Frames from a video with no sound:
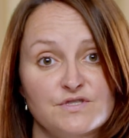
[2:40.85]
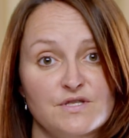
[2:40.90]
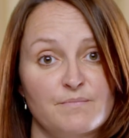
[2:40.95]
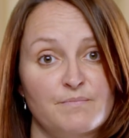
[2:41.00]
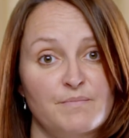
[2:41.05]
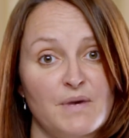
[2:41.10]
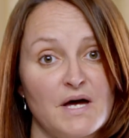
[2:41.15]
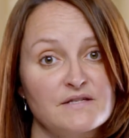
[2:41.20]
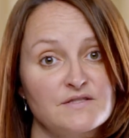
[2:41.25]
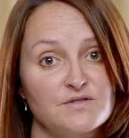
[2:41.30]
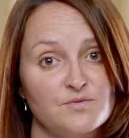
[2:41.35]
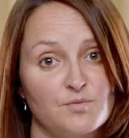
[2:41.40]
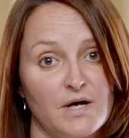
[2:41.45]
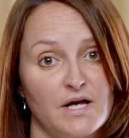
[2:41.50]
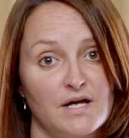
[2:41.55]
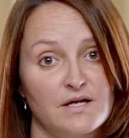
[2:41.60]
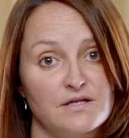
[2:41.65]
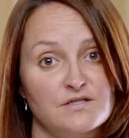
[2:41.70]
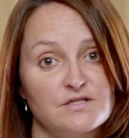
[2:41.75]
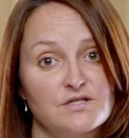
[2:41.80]
the best
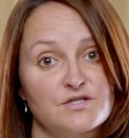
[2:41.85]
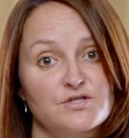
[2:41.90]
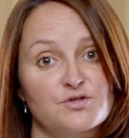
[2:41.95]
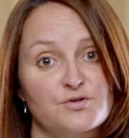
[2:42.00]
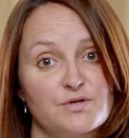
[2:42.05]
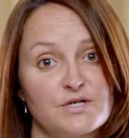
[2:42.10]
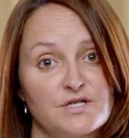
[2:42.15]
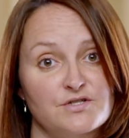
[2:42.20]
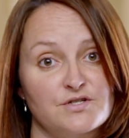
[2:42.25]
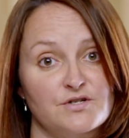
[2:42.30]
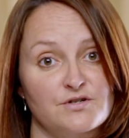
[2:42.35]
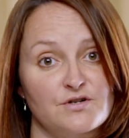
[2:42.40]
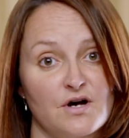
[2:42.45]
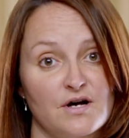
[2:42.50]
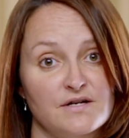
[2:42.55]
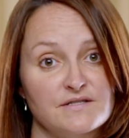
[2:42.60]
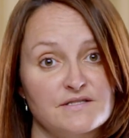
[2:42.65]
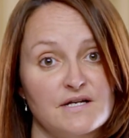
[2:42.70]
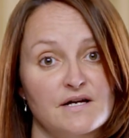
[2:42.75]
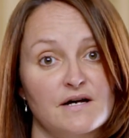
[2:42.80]
way to treat your
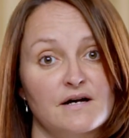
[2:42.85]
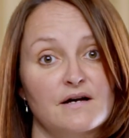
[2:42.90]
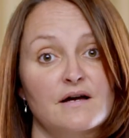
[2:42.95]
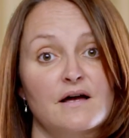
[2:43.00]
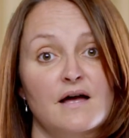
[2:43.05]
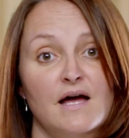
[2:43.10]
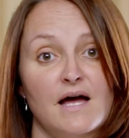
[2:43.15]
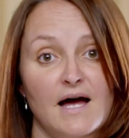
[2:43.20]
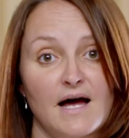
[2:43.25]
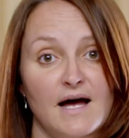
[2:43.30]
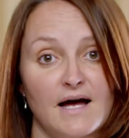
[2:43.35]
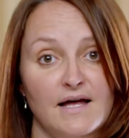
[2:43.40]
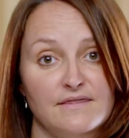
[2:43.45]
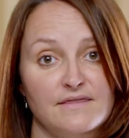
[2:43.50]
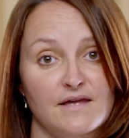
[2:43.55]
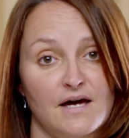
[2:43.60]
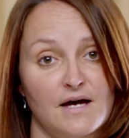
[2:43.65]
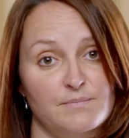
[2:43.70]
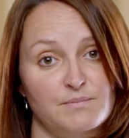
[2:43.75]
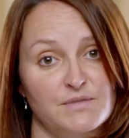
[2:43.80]
nausea
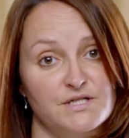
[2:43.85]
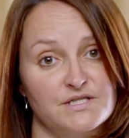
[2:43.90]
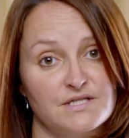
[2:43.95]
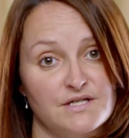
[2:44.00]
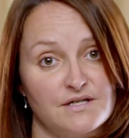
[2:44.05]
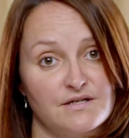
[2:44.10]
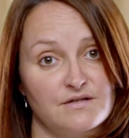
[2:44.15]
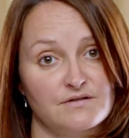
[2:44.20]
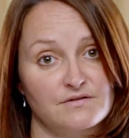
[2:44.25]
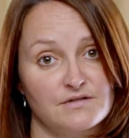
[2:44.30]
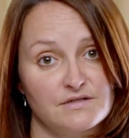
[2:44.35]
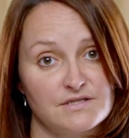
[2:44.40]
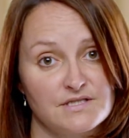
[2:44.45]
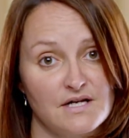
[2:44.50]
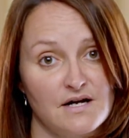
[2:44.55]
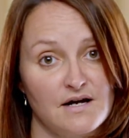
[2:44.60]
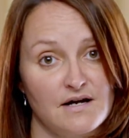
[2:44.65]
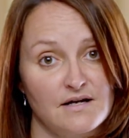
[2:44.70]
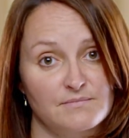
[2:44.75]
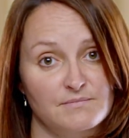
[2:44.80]
at that particular
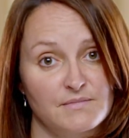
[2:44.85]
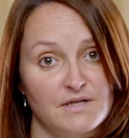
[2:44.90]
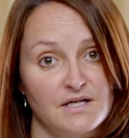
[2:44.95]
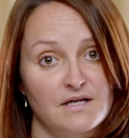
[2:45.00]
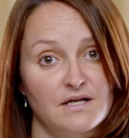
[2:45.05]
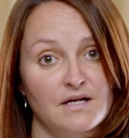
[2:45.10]
time.